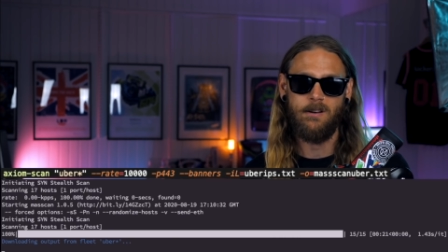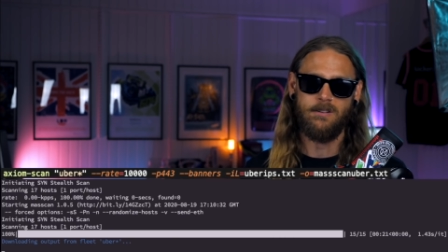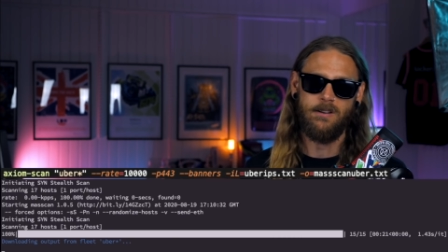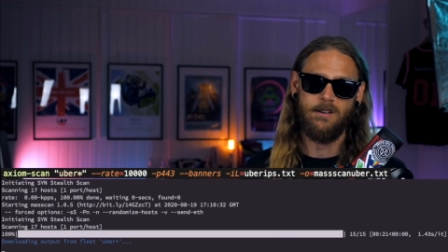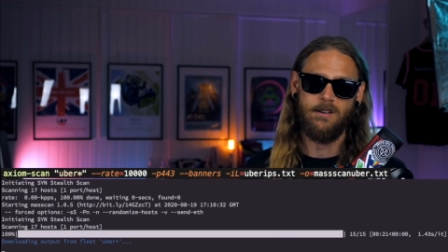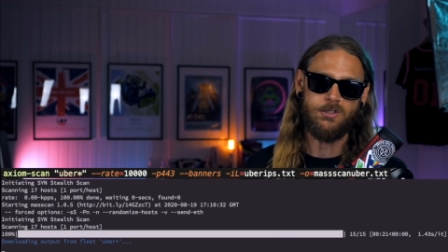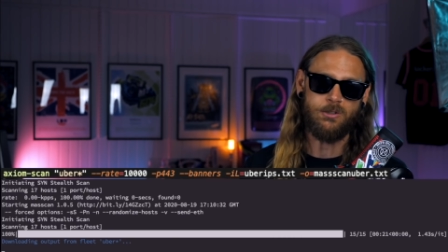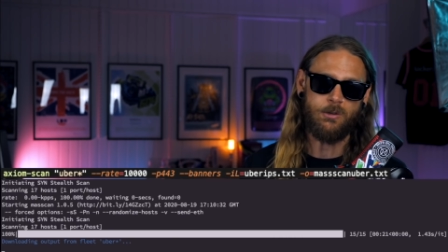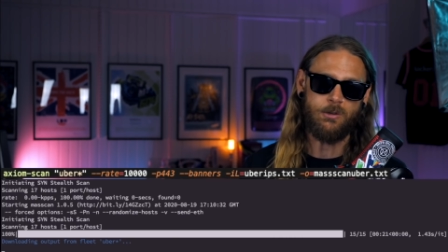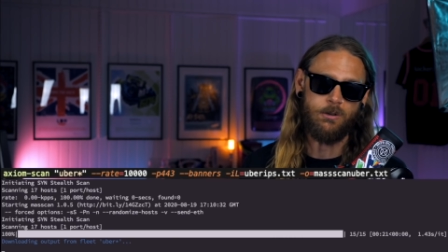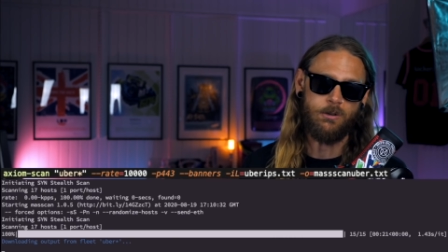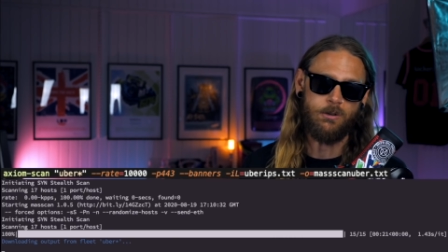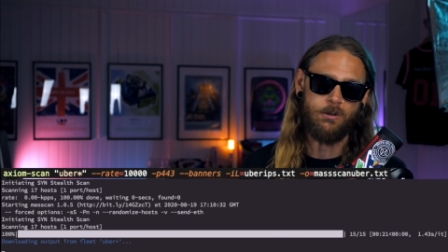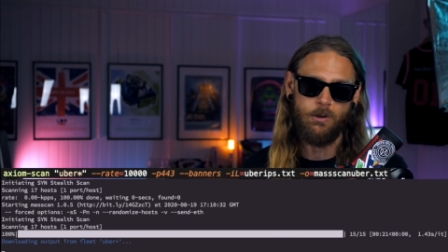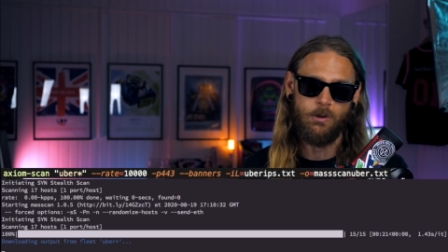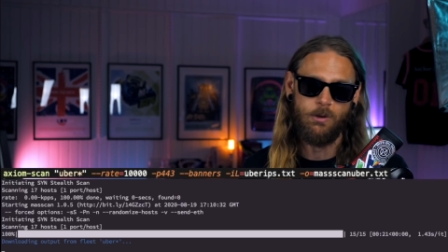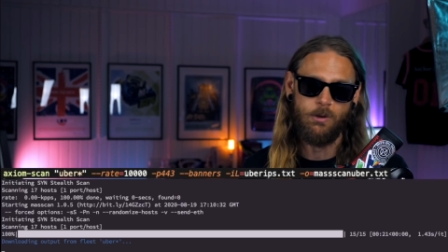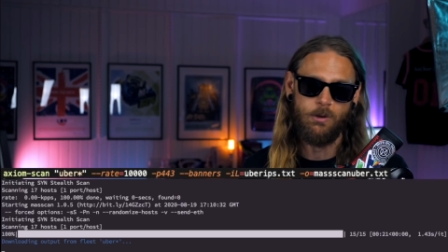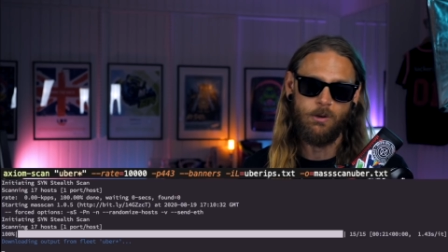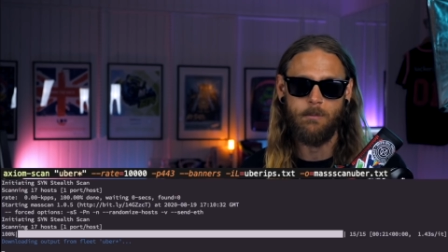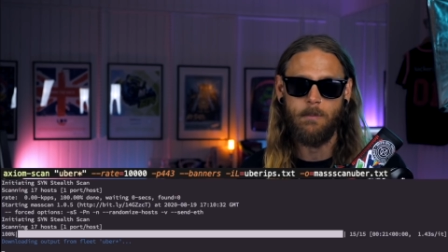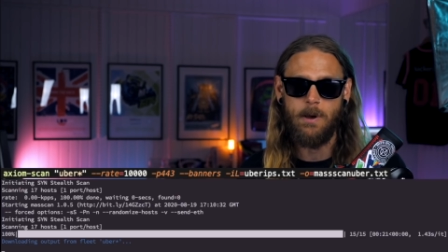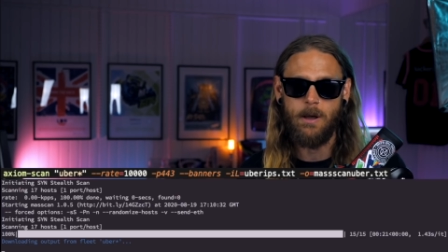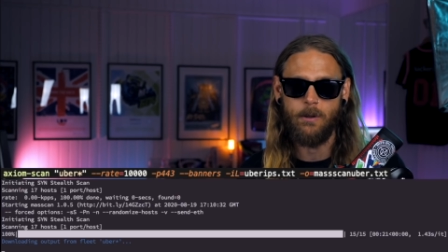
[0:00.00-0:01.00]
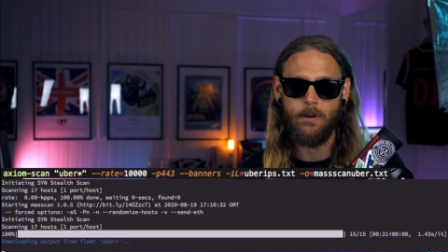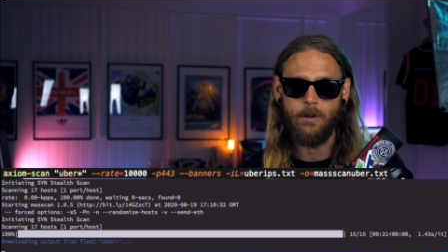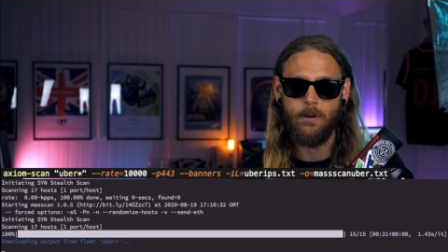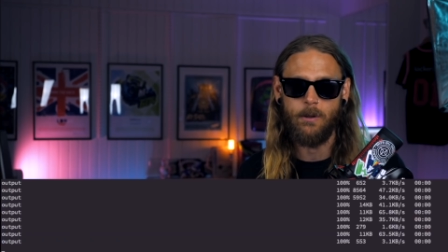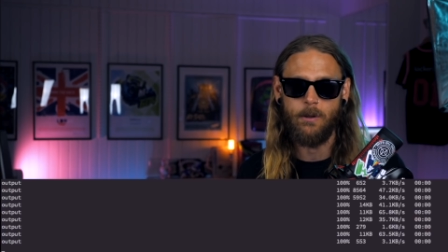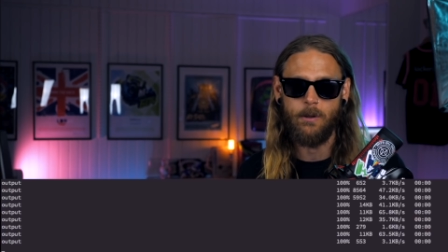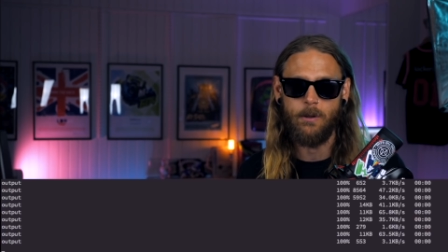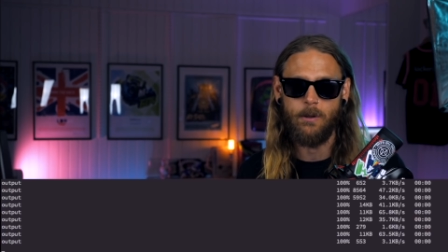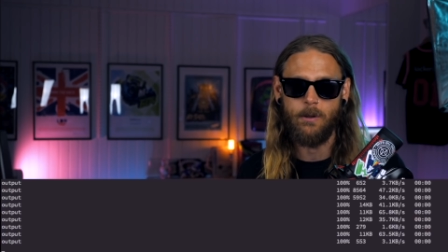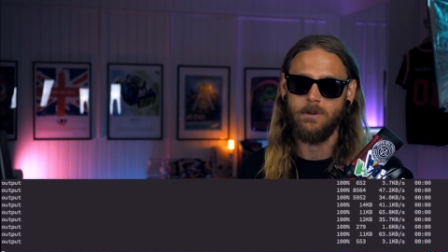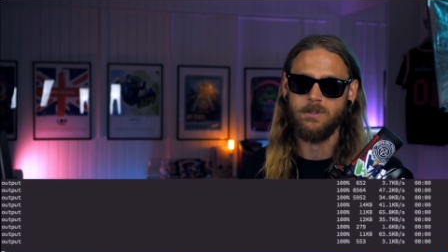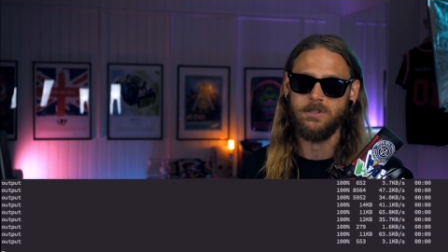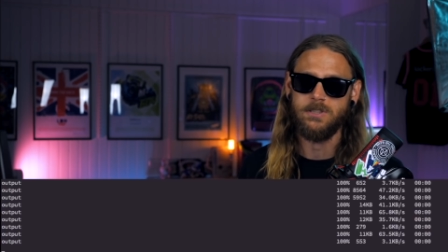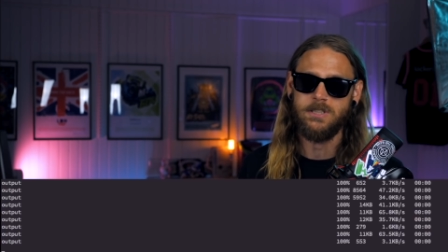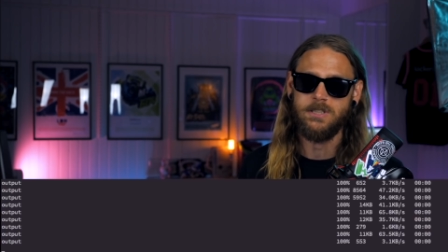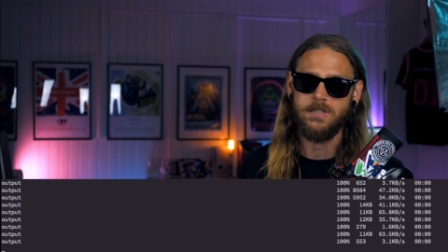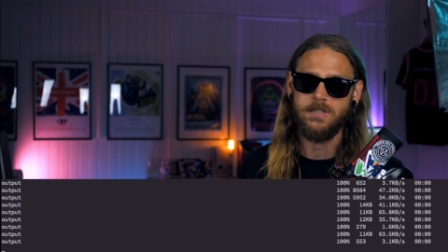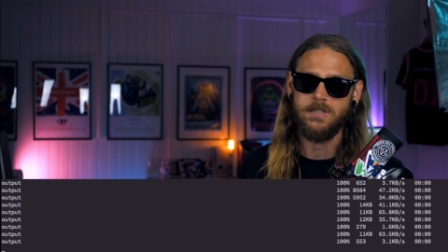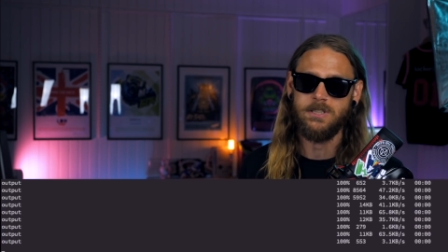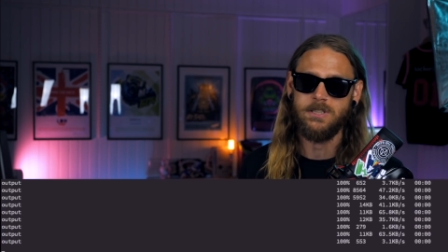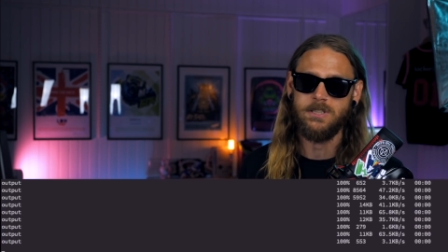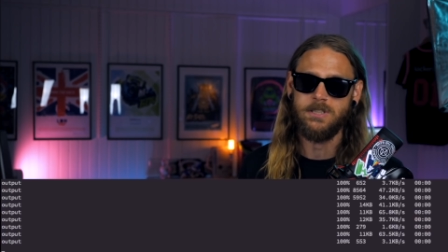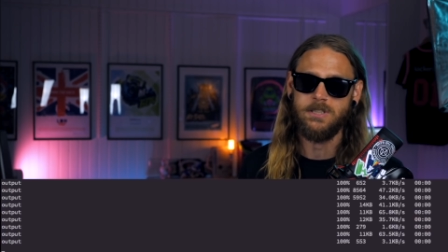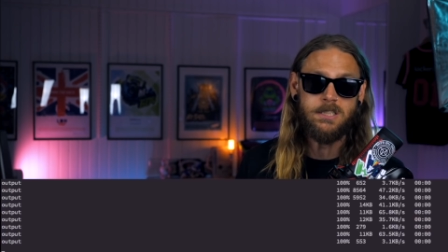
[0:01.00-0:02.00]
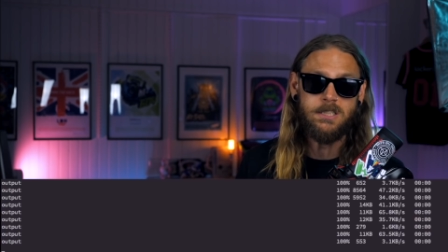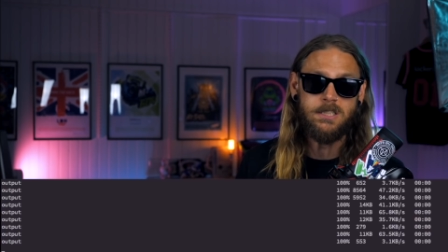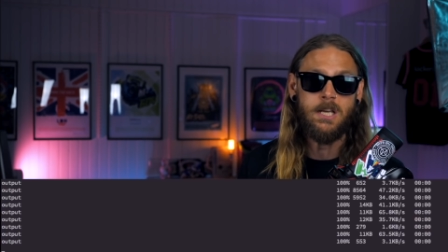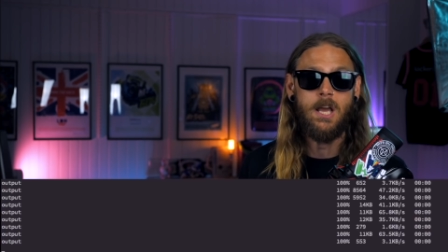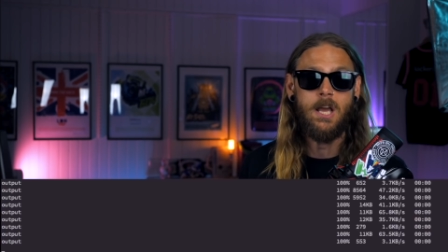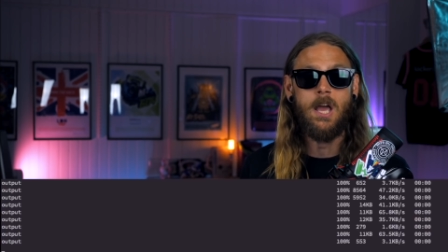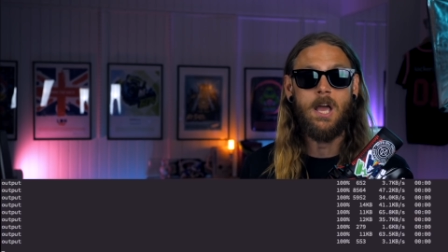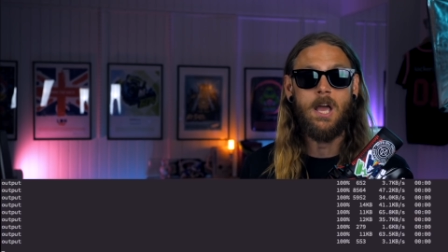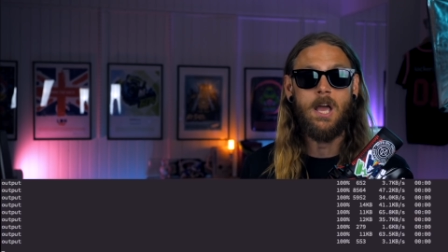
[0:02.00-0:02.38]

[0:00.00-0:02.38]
this took totally about 21 seconds